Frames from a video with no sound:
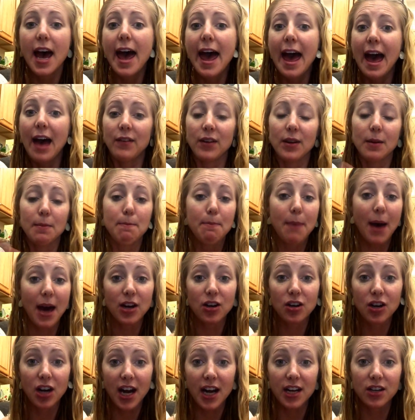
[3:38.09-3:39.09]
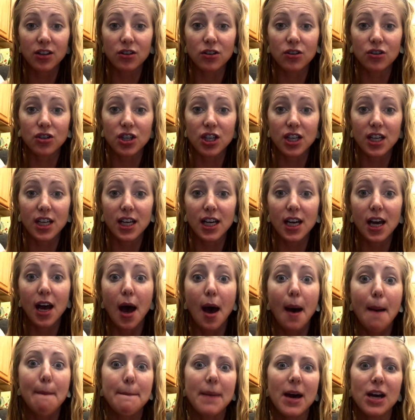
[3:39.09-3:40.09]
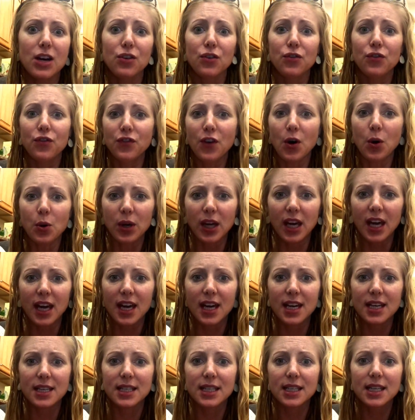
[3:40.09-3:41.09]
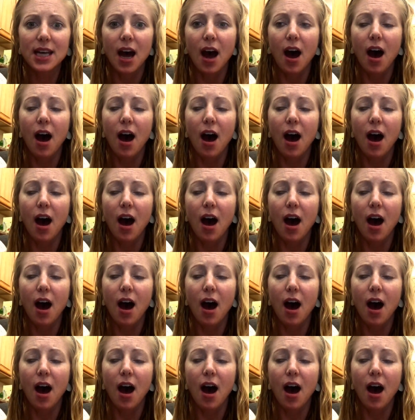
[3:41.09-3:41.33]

having better energy, better focus,